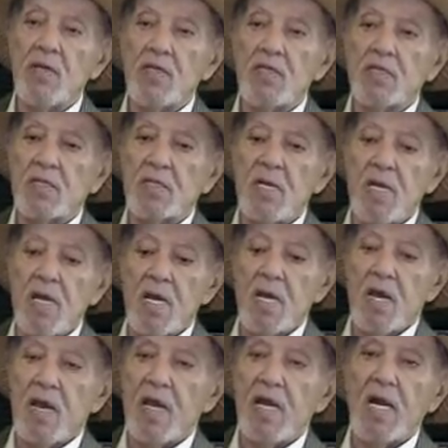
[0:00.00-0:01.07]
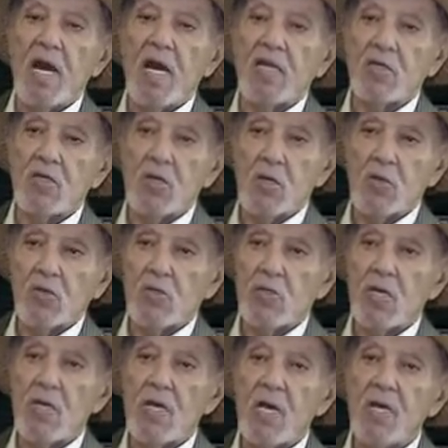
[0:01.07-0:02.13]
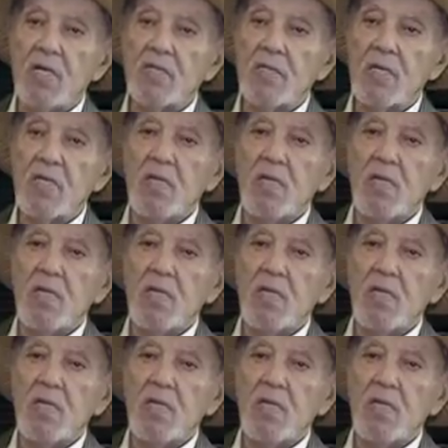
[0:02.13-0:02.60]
is Eladio Diaz,